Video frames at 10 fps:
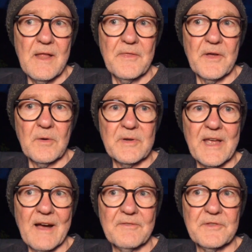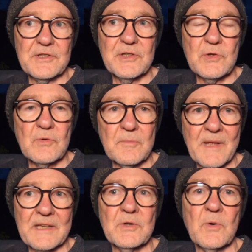that we have the new
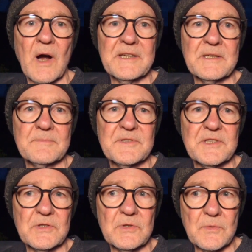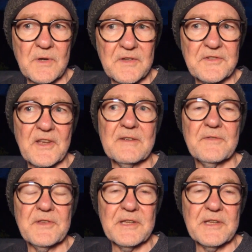menu item to save